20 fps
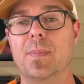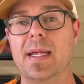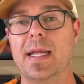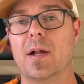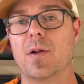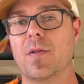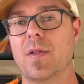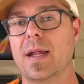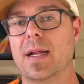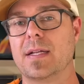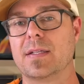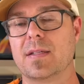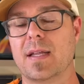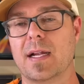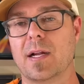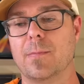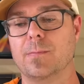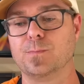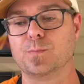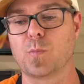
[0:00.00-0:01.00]
I don't think it's like
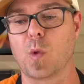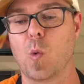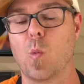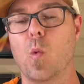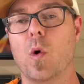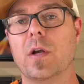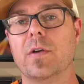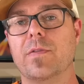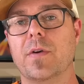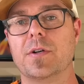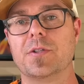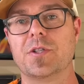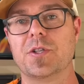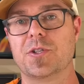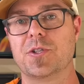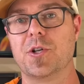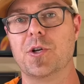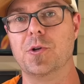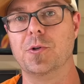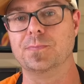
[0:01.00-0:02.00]
one versus
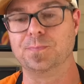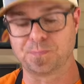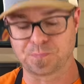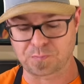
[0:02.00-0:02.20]
two.